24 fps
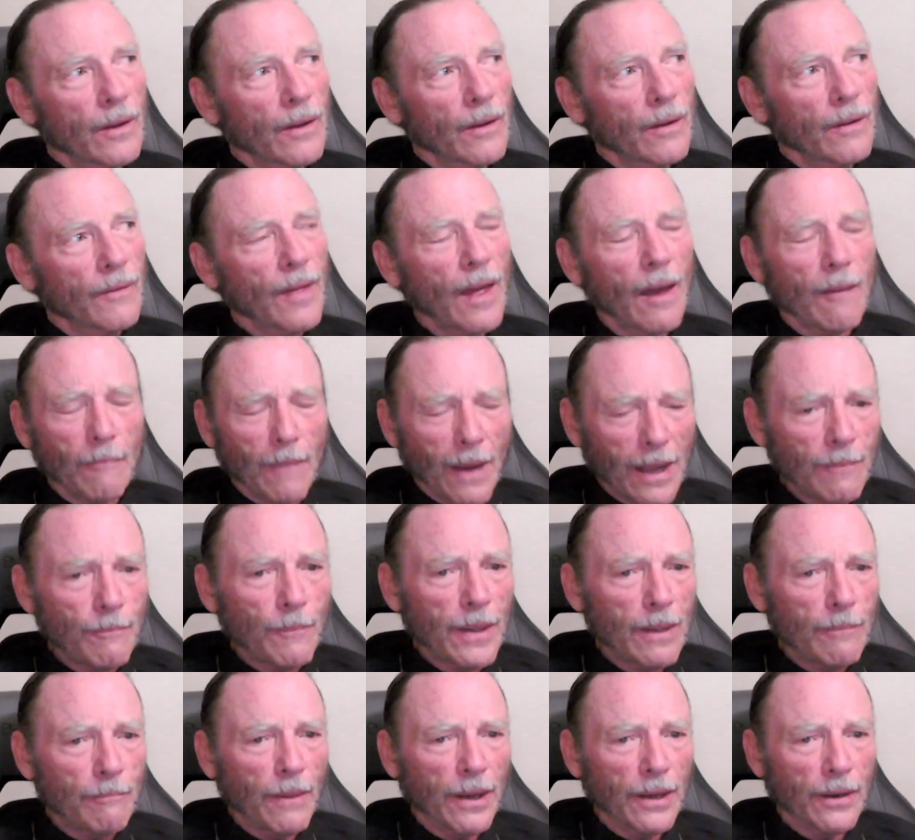That might
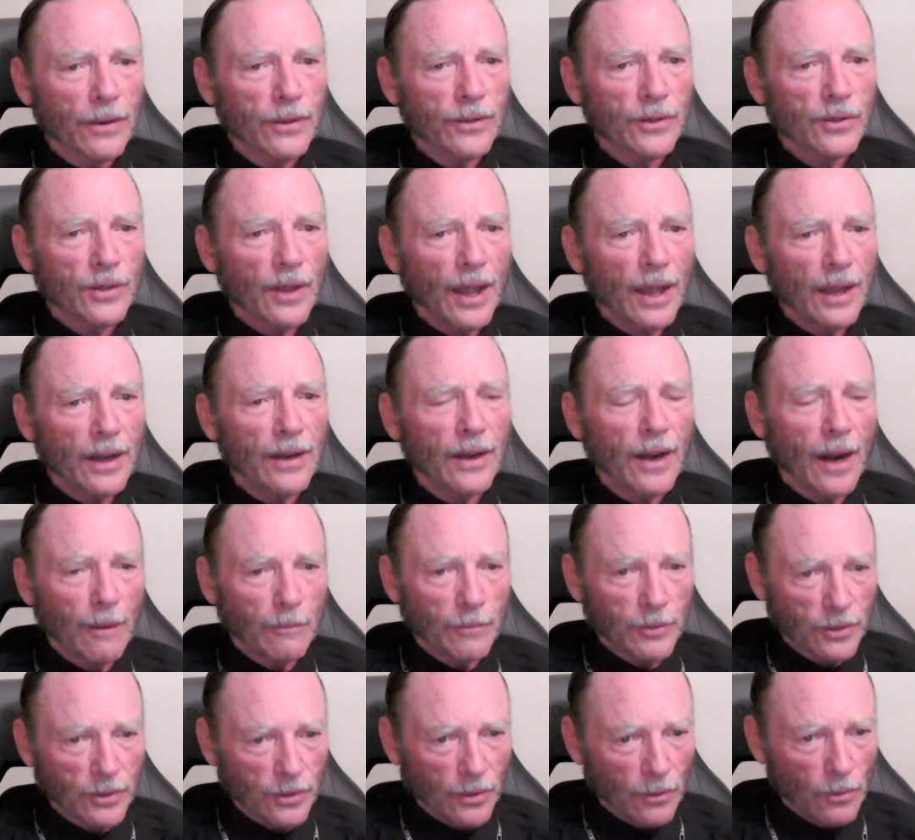be better stated.
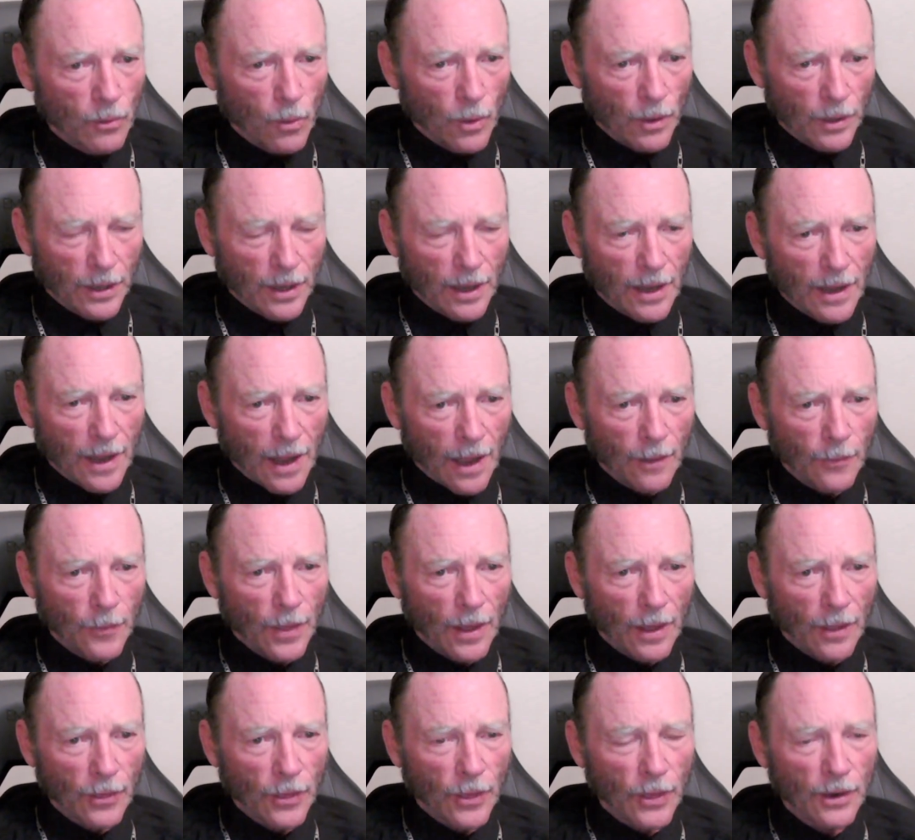I'm still working out
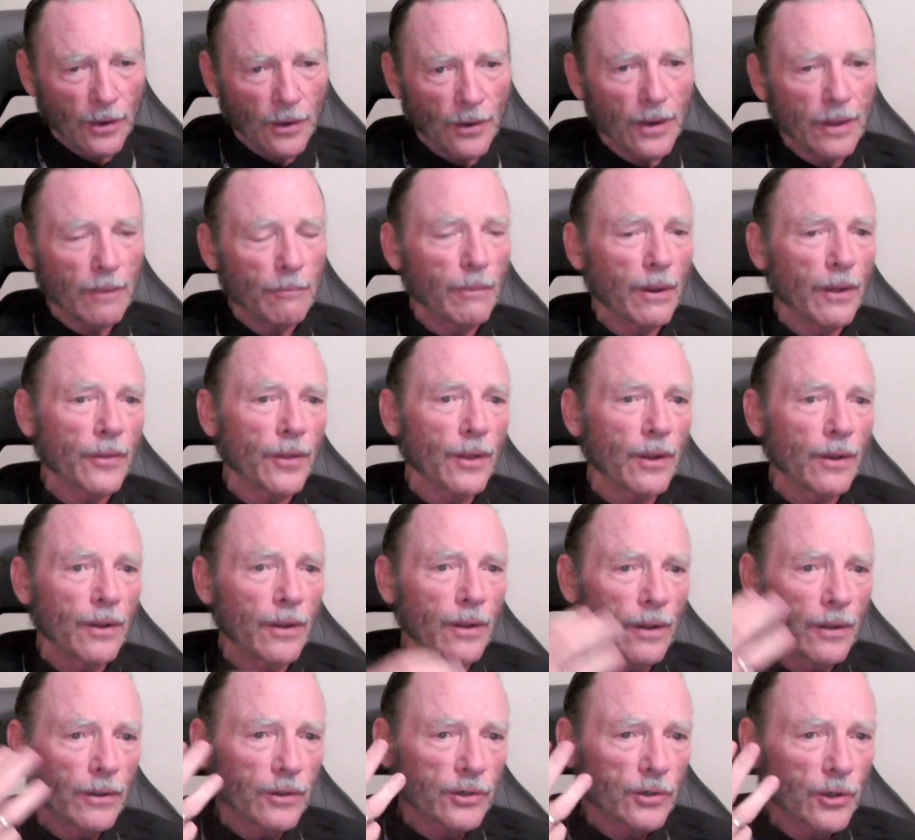that theory, but the
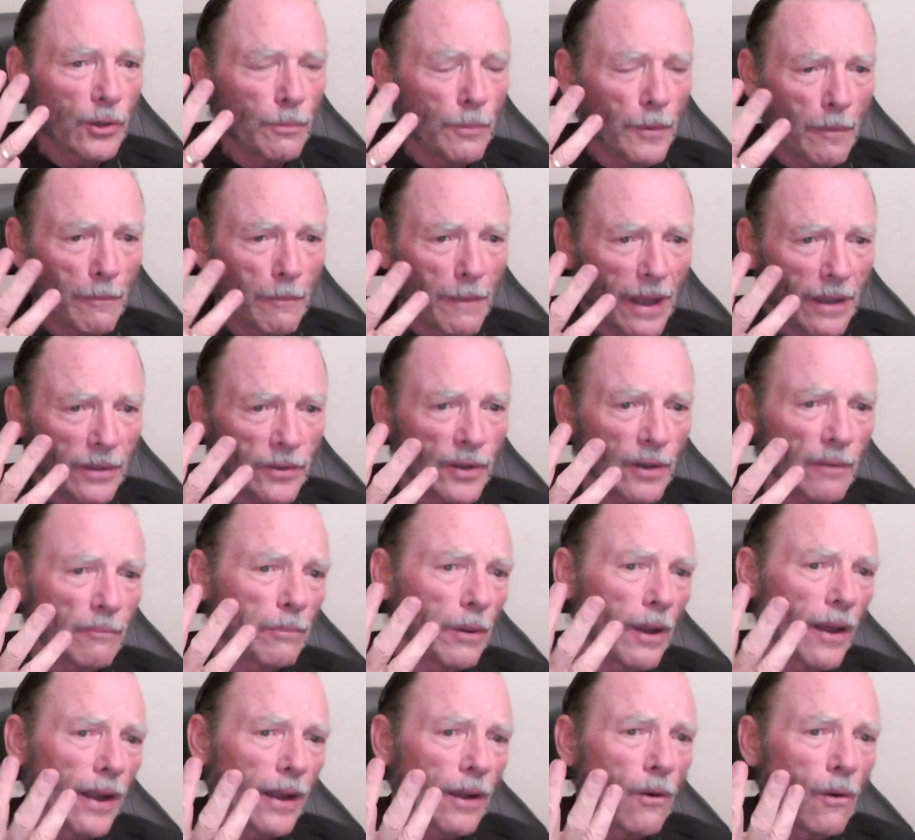supermassive
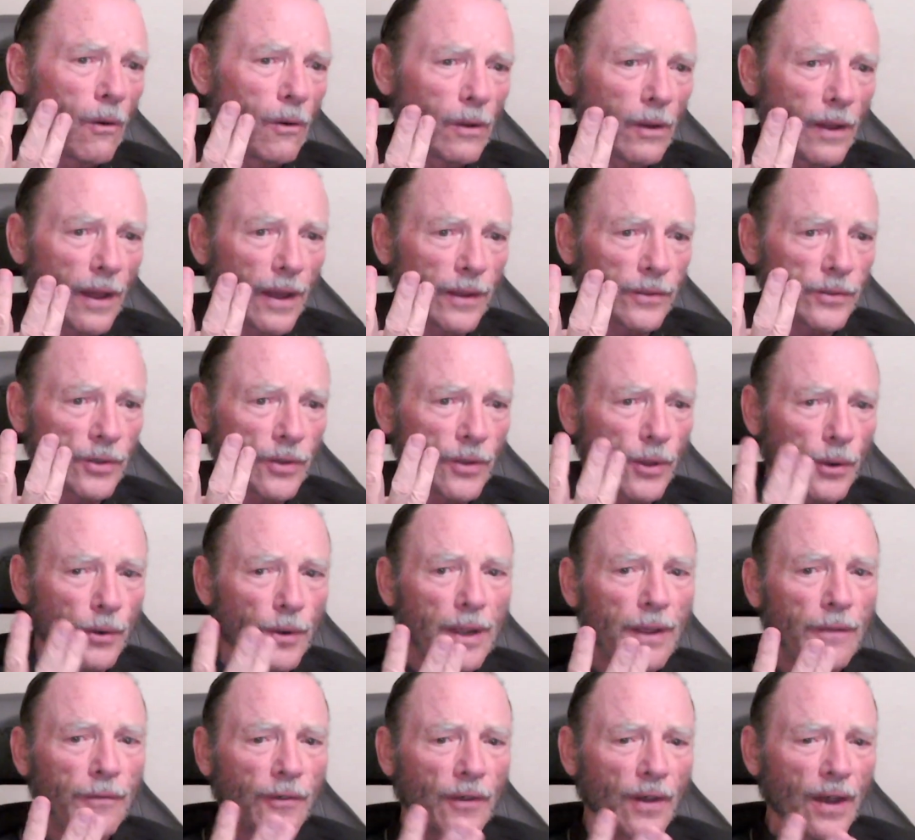black hole has
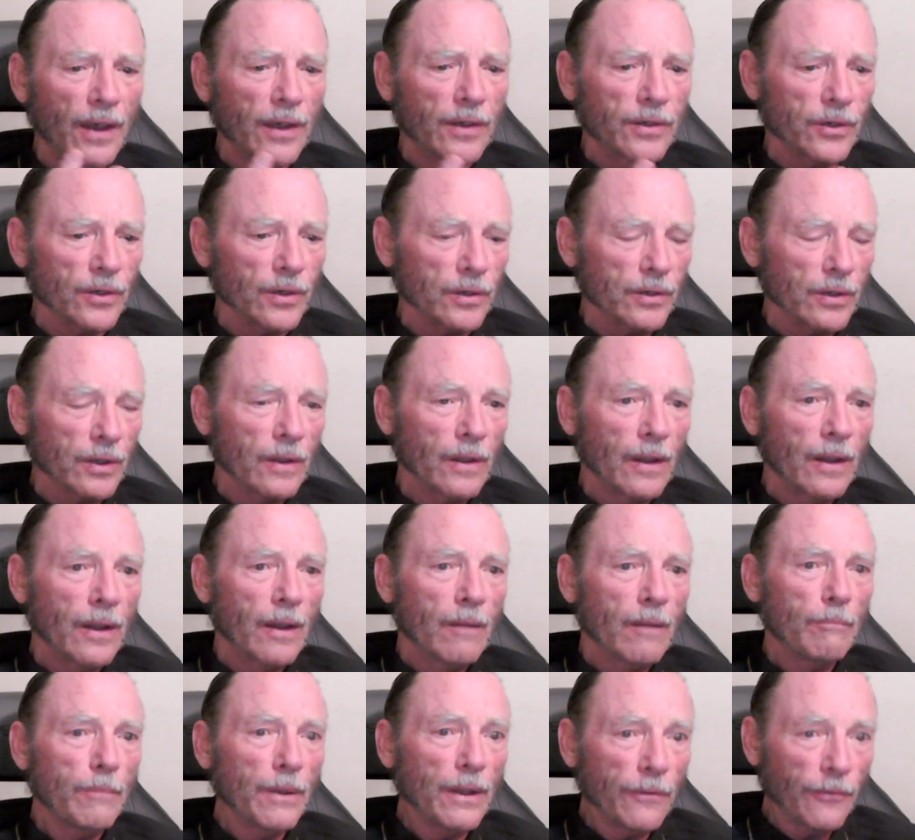3 phases.
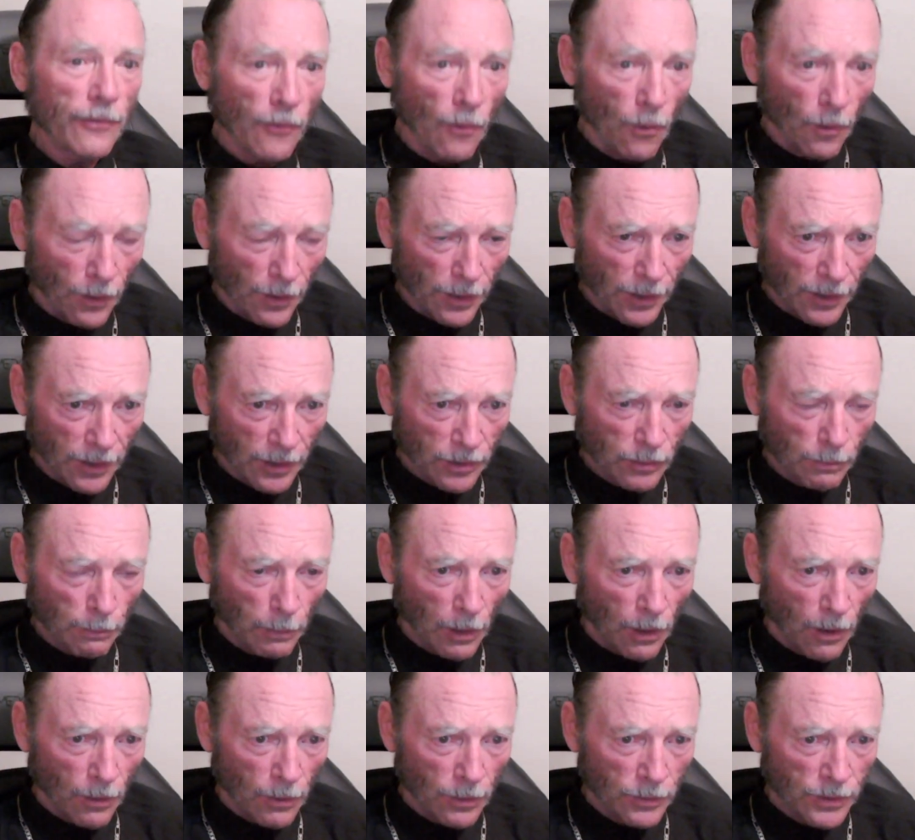Before it
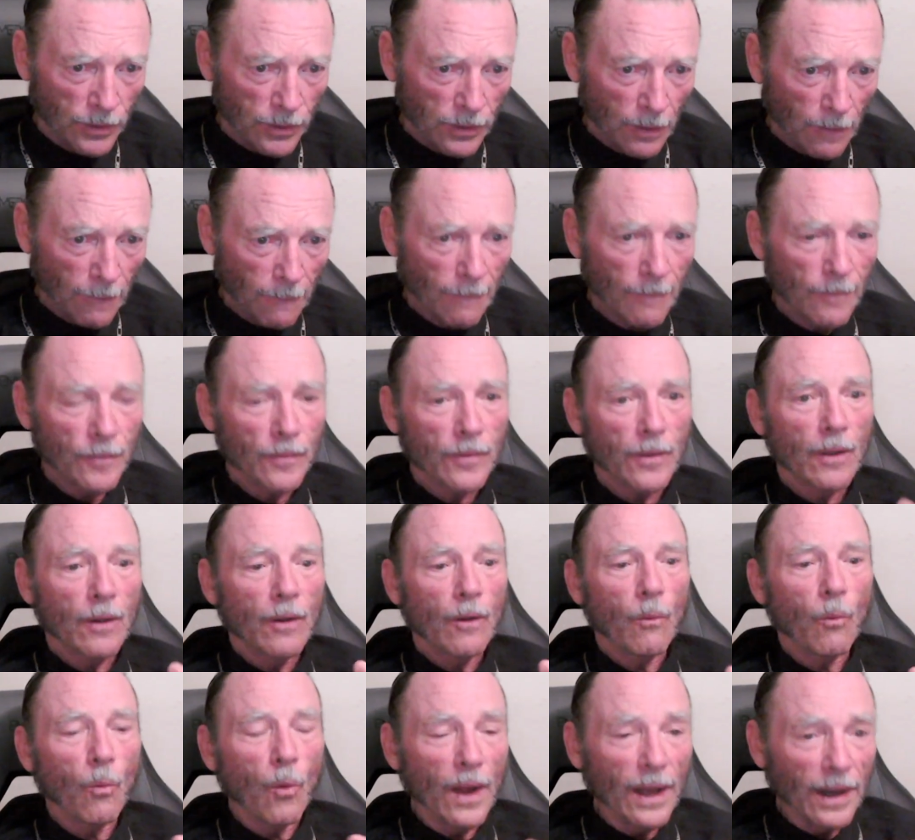explodes,
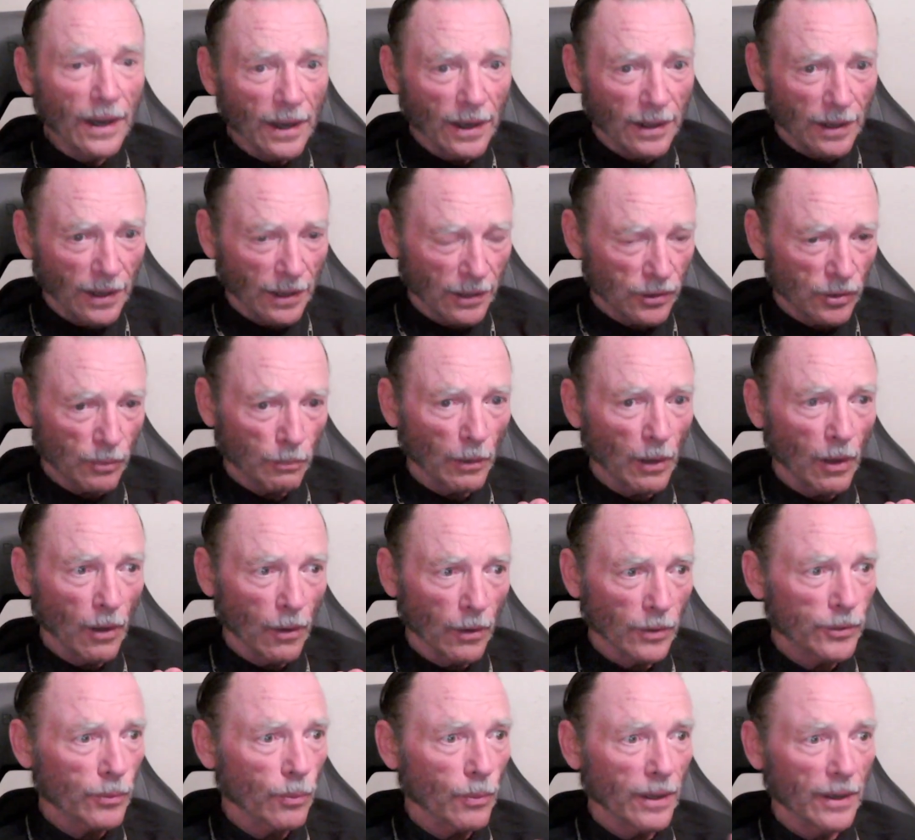when it
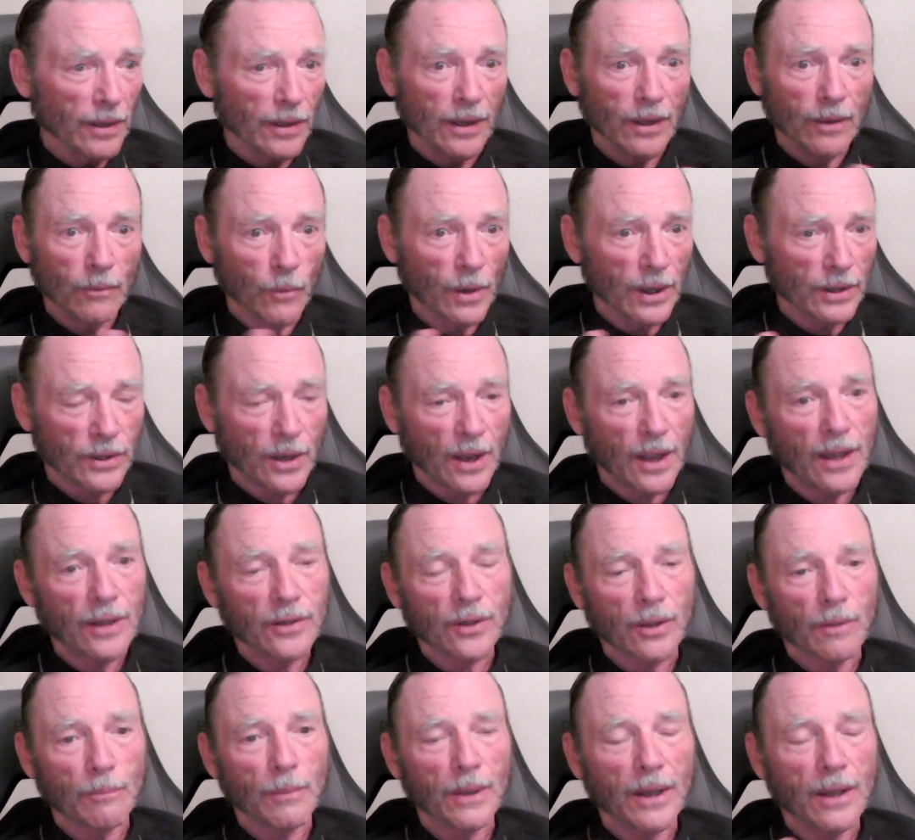explodes, in which
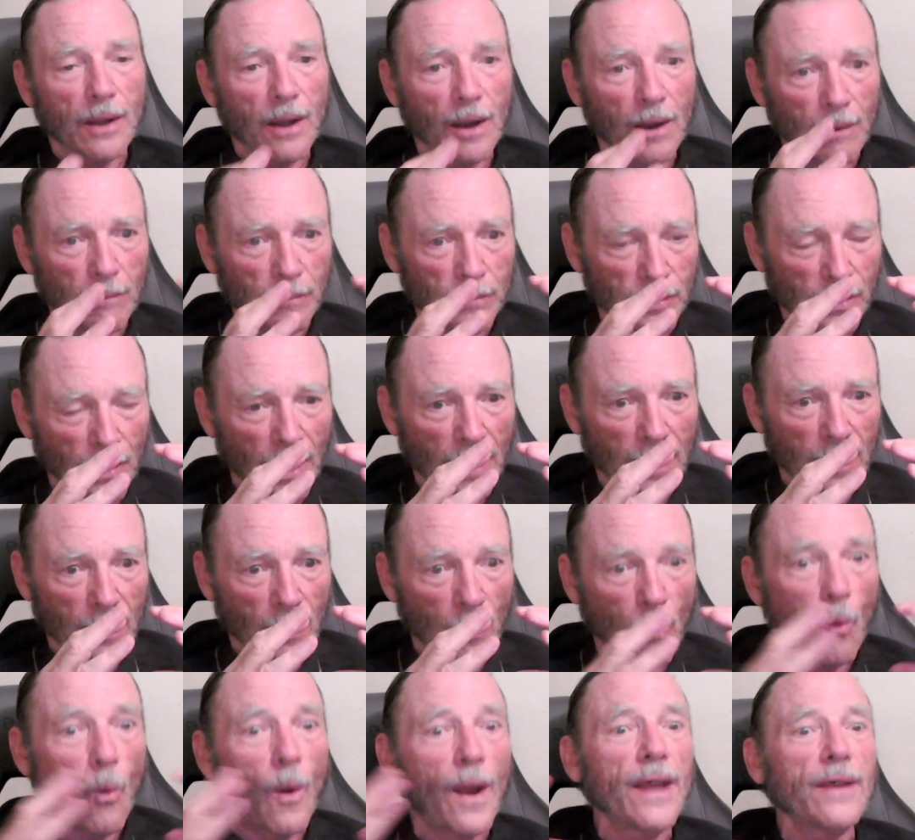case it becomes a
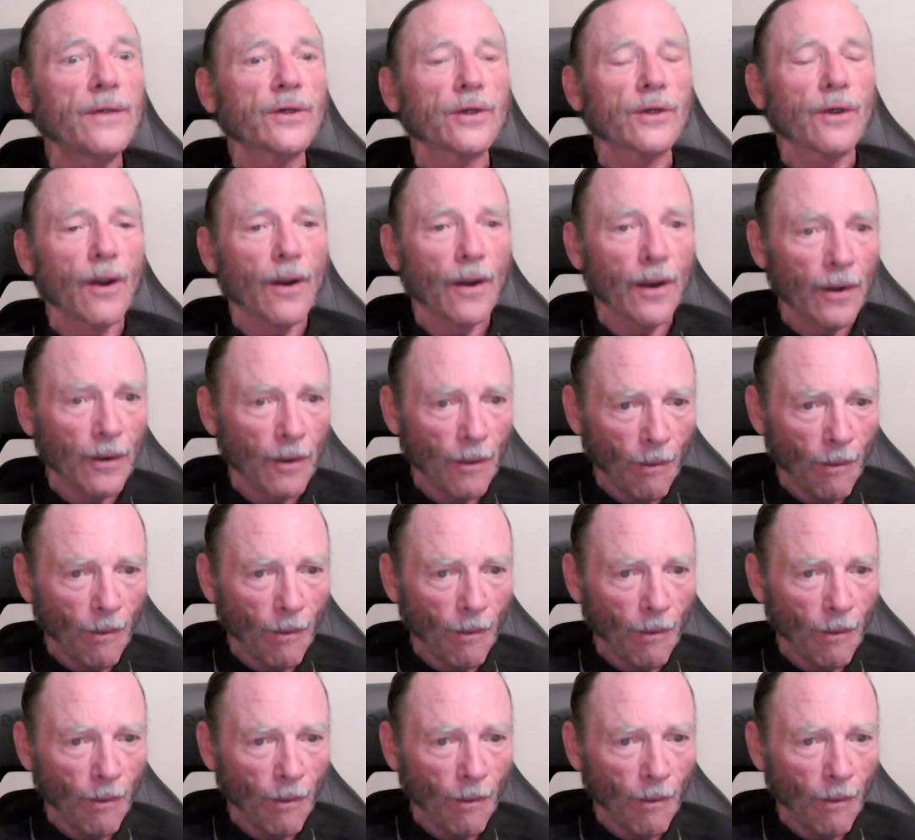quasar,